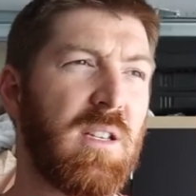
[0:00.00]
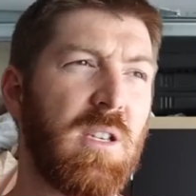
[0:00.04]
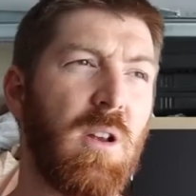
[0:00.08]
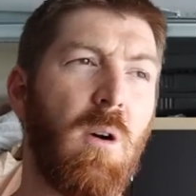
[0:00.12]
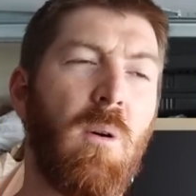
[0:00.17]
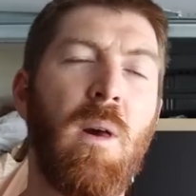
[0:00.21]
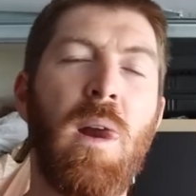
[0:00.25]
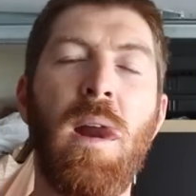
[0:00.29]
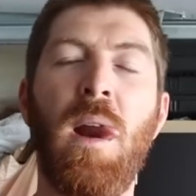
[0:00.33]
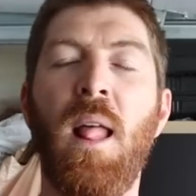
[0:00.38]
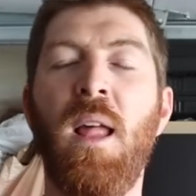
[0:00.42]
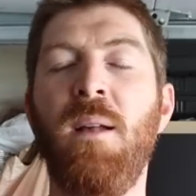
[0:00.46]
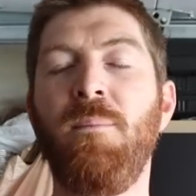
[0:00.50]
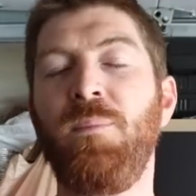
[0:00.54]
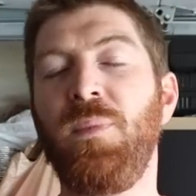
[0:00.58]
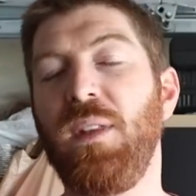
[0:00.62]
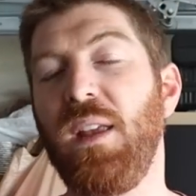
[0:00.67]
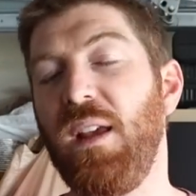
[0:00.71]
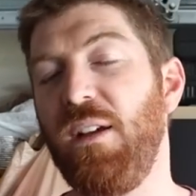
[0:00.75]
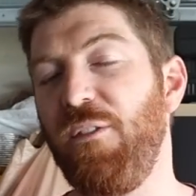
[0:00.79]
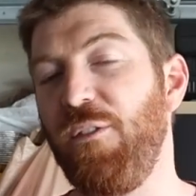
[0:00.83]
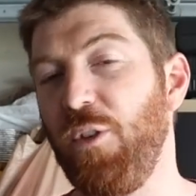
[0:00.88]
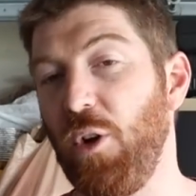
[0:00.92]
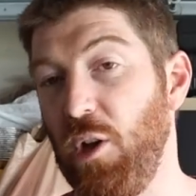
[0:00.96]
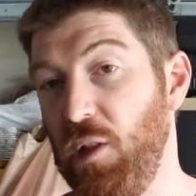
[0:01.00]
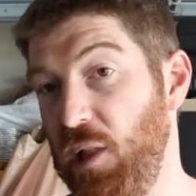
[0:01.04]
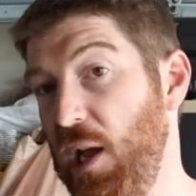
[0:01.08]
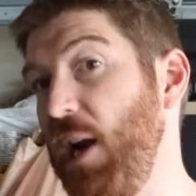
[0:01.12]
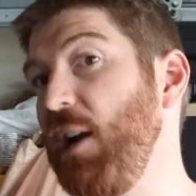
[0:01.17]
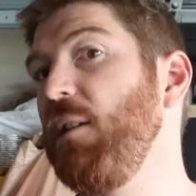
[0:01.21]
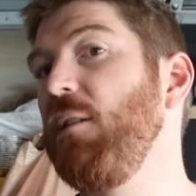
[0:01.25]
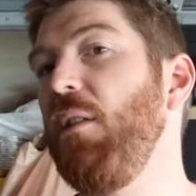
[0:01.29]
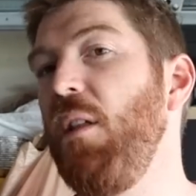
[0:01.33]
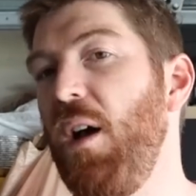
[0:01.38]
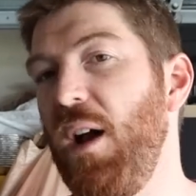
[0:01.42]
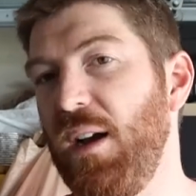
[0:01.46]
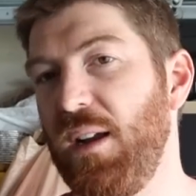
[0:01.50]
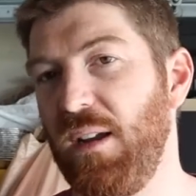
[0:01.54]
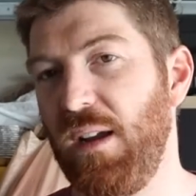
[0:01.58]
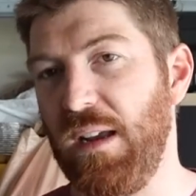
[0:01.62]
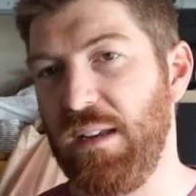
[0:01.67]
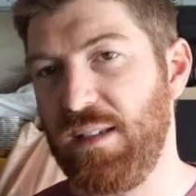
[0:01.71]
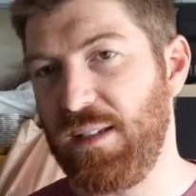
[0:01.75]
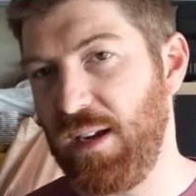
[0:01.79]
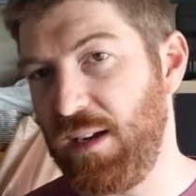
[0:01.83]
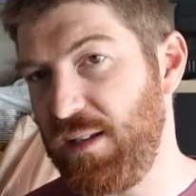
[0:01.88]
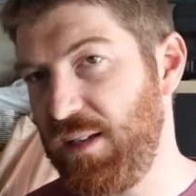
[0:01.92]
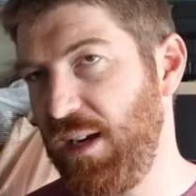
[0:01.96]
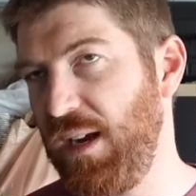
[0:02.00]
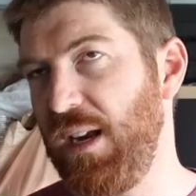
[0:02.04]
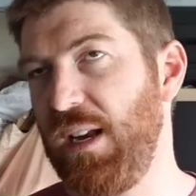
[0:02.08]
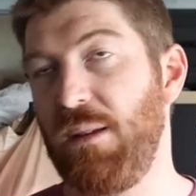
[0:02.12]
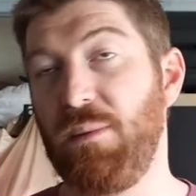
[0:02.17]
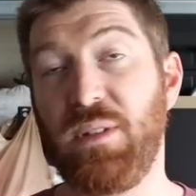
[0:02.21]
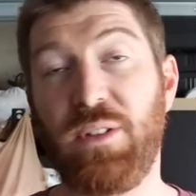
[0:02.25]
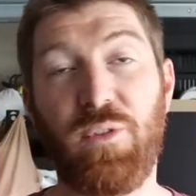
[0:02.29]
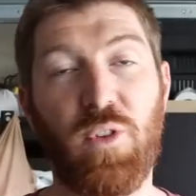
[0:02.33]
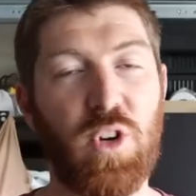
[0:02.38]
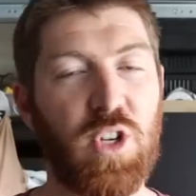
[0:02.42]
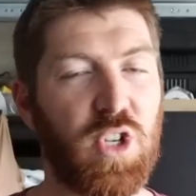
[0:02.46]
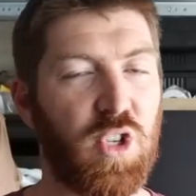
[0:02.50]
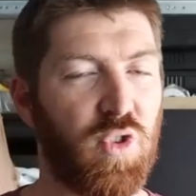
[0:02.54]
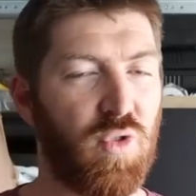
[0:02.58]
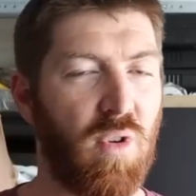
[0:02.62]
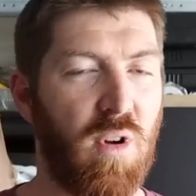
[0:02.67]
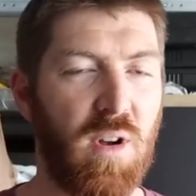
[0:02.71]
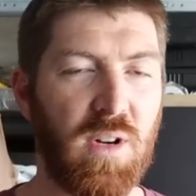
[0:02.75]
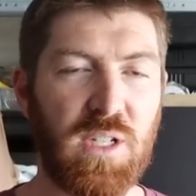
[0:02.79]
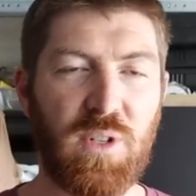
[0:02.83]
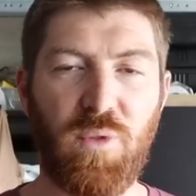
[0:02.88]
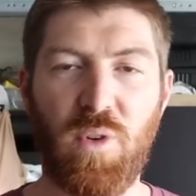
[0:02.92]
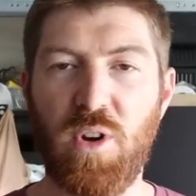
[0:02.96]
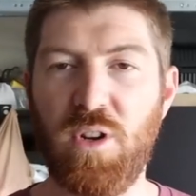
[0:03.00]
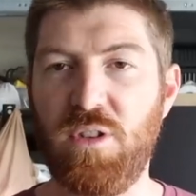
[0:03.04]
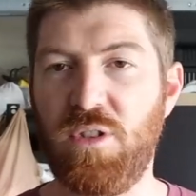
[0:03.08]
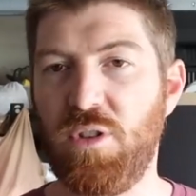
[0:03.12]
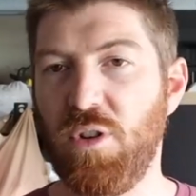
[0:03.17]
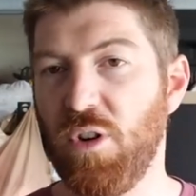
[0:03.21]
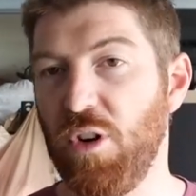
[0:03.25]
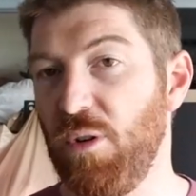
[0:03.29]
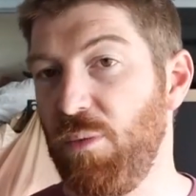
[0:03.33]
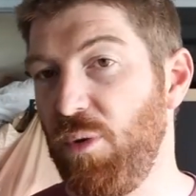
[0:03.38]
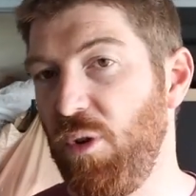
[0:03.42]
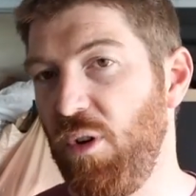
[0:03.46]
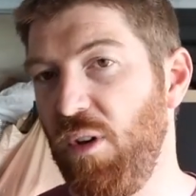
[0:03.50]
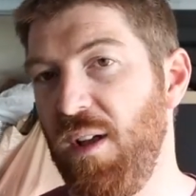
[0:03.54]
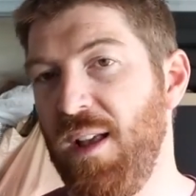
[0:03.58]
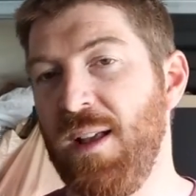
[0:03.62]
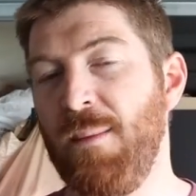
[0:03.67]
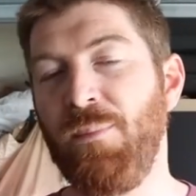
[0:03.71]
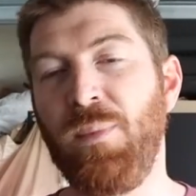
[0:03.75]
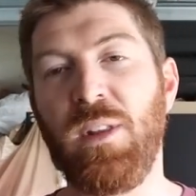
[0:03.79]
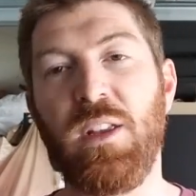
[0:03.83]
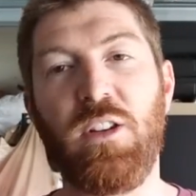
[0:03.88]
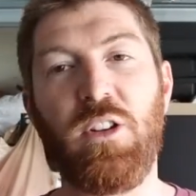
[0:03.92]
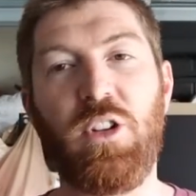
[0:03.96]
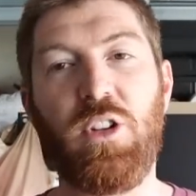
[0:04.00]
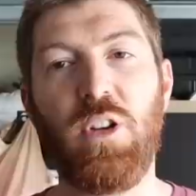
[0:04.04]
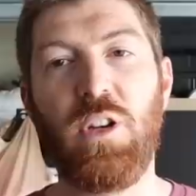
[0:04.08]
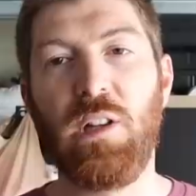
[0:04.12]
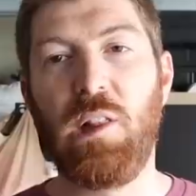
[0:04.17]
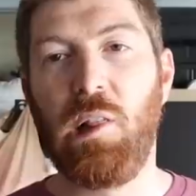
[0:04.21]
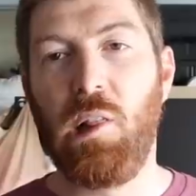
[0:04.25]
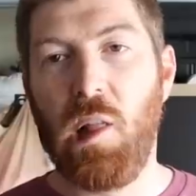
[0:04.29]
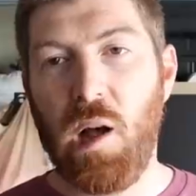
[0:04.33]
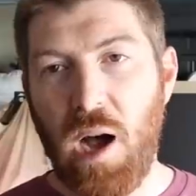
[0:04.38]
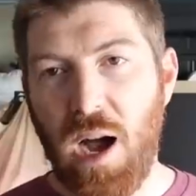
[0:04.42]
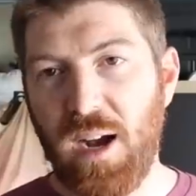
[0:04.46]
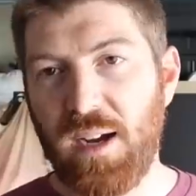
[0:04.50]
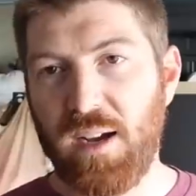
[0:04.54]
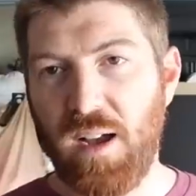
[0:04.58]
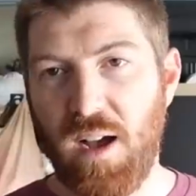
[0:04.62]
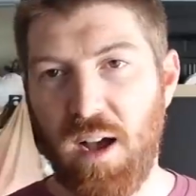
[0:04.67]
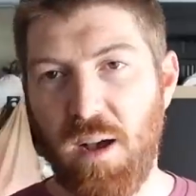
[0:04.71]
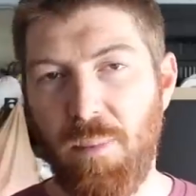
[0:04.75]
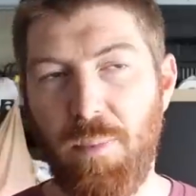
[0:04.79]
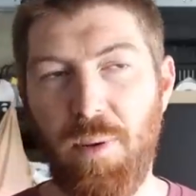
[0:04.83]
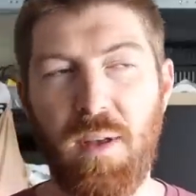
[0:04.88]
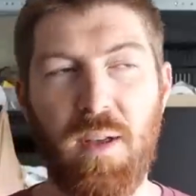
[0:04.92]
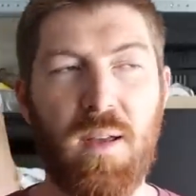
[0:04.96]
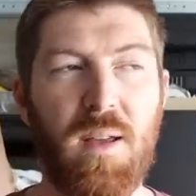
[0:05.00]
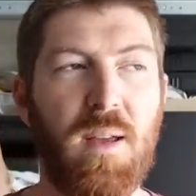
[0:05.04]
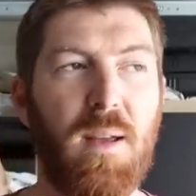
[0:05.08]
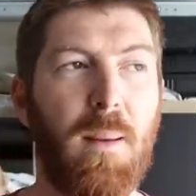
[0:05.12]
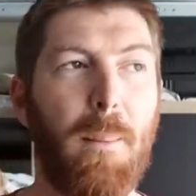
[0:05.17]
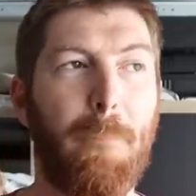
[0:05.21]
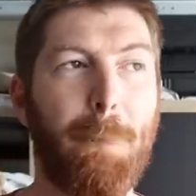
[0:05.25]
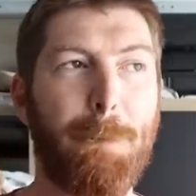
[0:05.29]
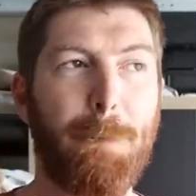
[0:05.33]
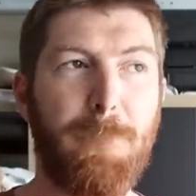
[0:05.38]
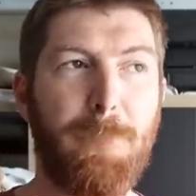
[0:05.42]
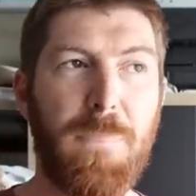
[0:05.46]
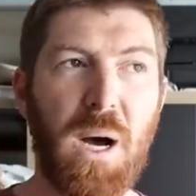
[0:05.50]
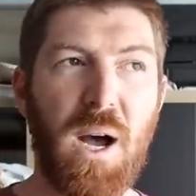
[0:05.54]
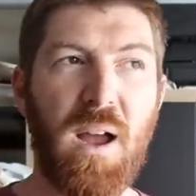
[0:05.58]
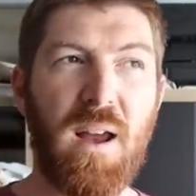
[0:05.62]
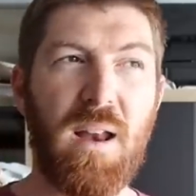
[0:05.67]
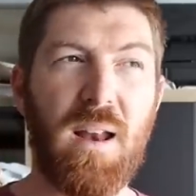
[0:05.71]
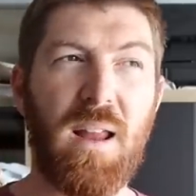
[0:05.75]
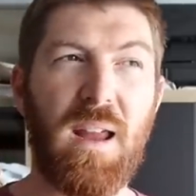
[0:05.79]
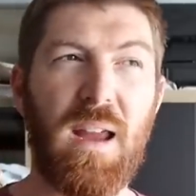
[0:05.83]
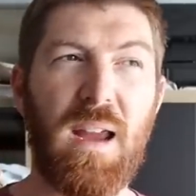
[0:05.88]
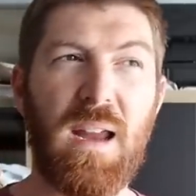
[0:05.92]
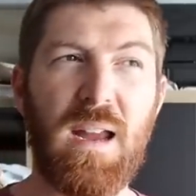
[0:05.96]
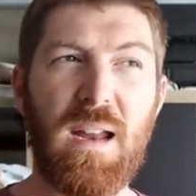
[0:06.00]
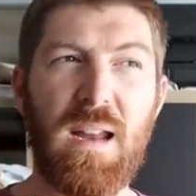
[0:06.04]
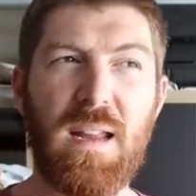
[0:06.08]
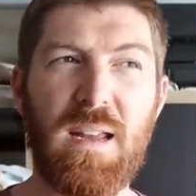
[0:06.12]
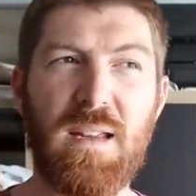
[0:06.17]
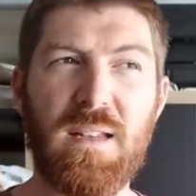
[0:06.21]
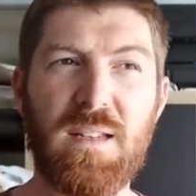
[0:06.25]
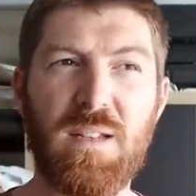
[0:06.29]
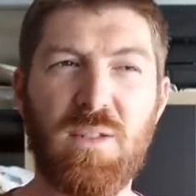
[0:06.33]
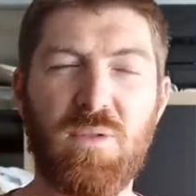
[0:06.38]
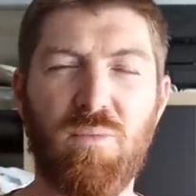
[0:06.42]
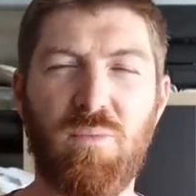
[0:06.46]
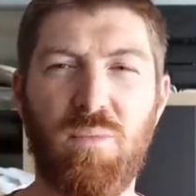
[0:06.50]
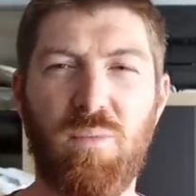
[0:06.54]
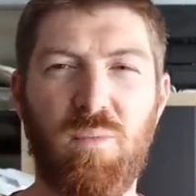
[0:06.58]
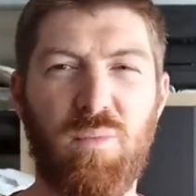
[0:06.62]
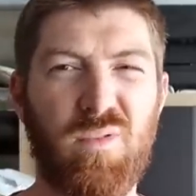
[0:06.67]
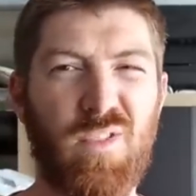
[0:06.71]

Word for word: So for a liner lock, it's titanium, it's very strong, it's very durable, good lockup, but it is,